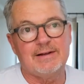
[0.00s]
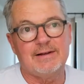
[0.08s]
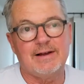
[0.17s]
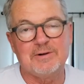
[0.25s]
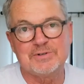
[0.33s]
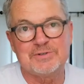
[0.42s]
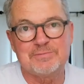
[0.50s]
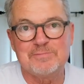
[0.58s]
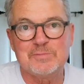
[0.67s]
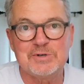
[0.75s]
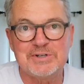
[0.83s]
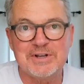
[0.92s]
always
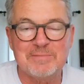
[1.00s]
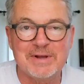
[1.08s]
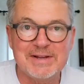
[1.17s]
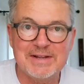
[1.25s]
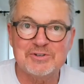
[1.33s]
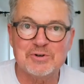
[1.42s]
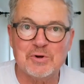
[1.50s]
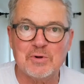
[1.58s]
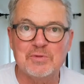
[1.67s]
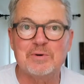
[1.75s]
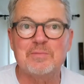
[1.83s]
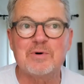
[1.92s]
would tell my kids to
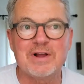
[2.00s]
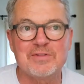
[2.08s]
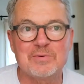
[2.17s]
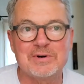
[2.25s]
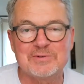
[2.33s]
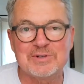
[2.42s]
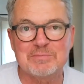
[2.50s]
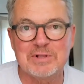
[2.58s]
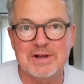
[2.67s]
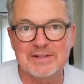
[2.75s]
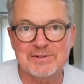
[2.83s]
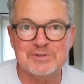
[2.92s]
hold their breath when I was
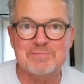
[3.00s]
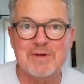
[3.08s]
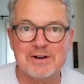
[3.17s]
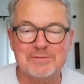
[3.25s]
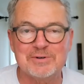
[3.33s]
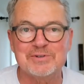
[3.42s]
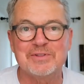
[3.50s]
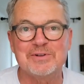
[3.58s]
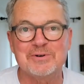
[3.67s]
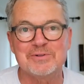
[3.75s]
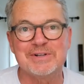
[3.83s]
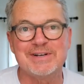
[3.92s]
applying those monomers in the
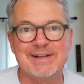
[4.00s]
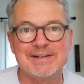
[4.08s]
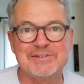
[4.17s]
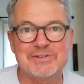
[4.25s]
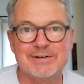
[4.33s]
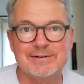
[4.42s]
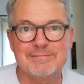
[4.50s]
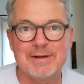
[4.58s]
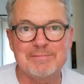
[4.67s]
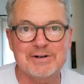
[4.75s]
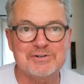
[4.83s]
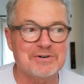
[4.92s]
early days. And I'm
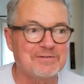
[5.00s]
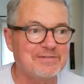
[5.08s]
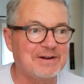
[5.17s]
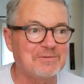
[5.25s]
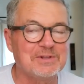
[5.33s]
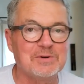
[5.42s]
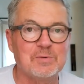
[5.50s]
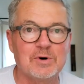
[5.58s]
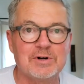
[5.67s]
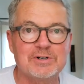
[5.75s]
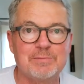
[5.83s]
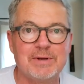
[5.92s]
not sure if that really
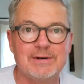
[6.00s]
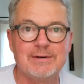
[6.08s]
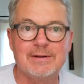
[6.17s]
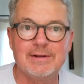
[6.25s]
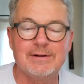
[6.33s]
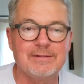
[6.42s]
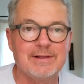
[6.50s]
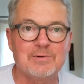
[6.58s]
worked, but they